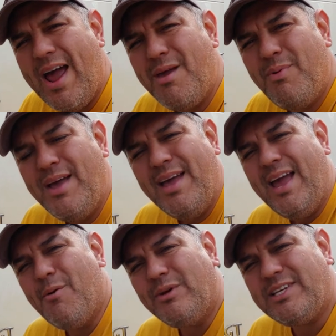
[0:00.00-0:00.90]
watching
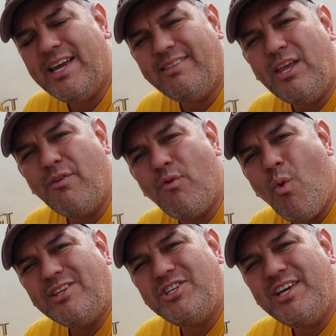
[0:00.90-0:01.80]
Luis El
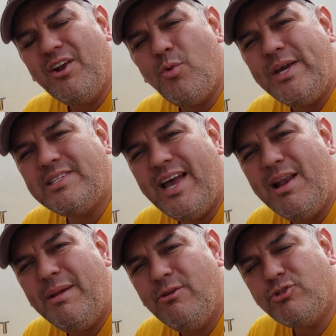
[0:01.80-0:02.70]
Milusos God
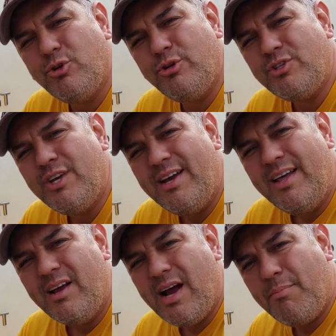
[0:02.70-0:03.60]
bless and we'll
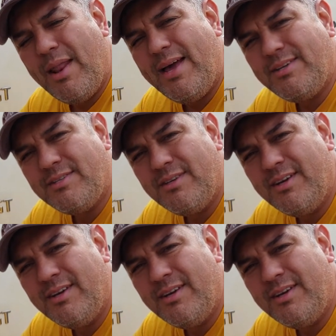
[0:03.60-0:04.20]
see you in the next video